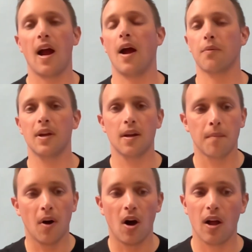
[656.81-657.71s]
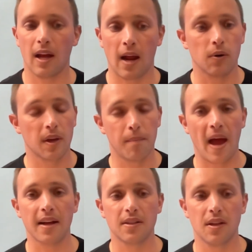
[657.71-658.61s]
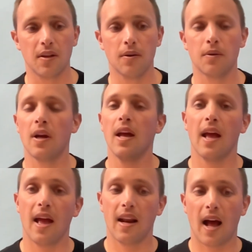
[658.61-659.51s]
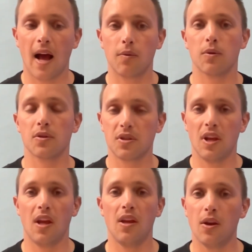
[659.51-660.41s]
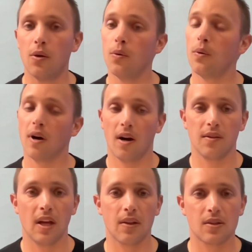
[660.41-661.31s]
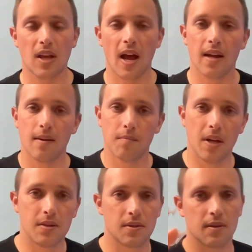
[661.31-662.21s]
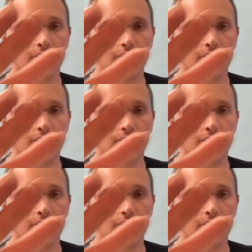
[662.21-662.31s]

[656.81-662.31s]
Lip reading: I read them all and I will get back to you, and I will see you on the other side. Peace.